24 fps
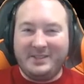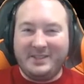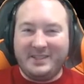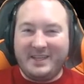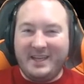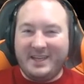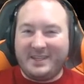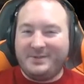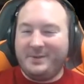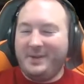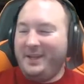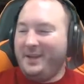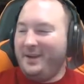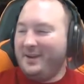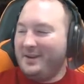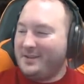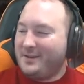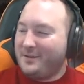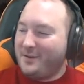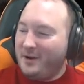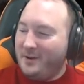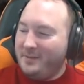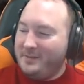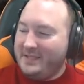this next one here
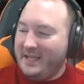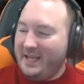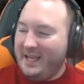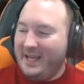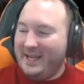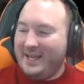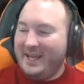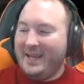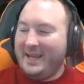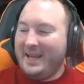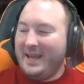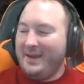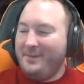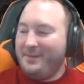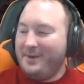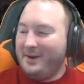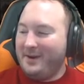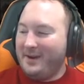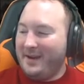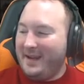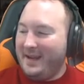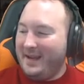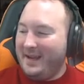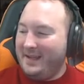is from TNA Gamer,
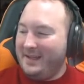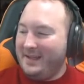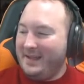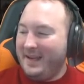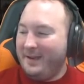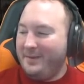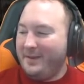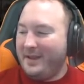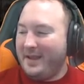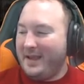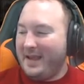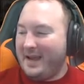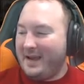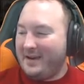and the name of the